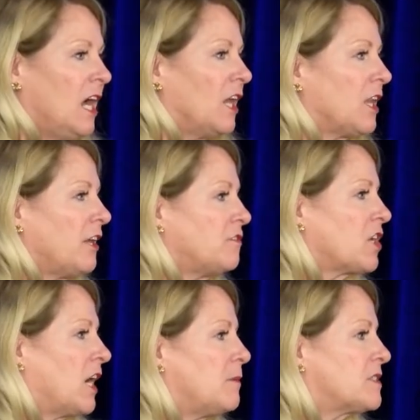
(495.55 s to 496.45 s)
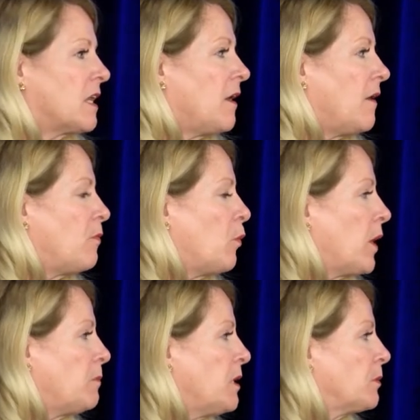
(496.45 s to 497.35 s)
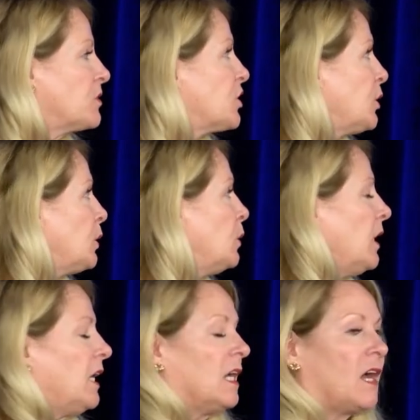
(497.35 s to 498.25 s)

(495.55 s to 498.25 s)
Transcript: a lot of times when people do